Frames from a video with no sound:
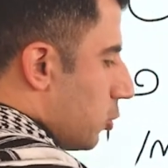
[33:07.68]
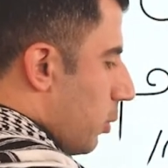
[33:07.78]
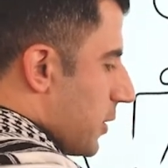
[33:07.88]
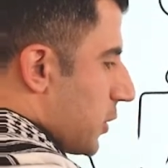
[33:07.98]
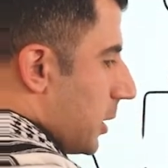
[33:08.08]

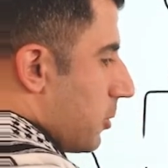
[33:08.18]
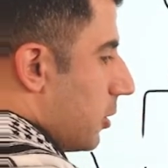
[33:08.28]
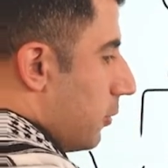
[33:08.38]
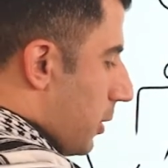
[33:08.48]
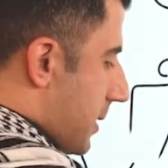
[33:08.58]

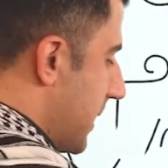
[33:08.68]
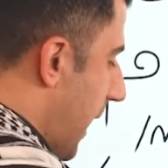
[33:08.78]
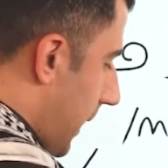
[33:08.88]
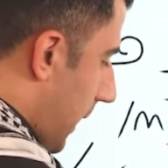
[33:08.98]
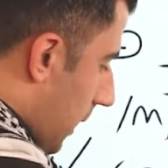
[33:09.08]
transcription for
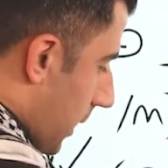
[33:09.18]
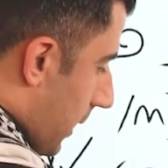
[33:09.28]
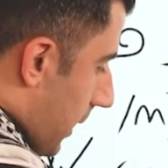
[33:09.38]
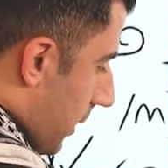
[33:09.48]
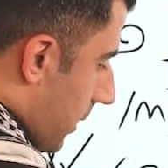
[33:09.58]
Zana,
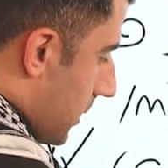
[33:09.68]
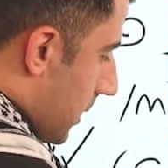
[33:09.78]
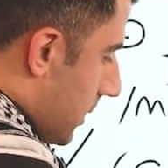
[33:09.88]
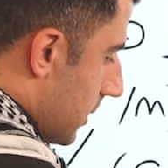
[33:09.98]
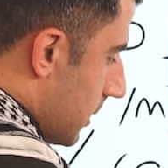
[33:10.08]
this
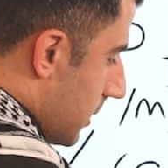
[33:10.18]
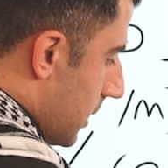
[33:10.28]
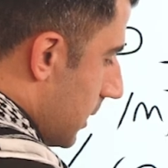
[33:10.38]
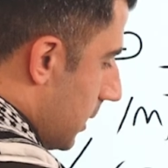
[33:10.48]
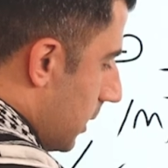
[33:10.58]
is
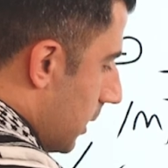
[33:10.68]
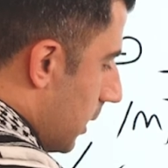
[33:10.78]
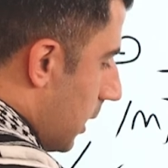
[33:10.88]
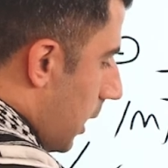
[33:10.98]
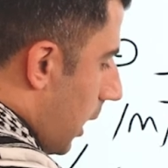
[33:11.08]
Z,
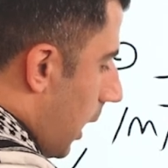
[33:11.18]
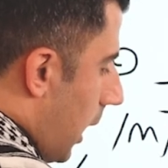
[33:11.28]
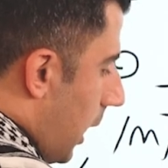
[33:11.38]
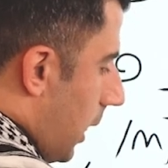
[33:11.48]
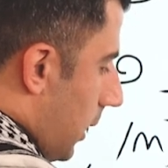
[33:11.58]

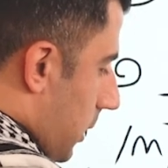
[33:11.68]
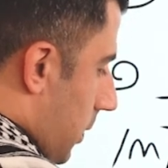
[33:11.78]
A,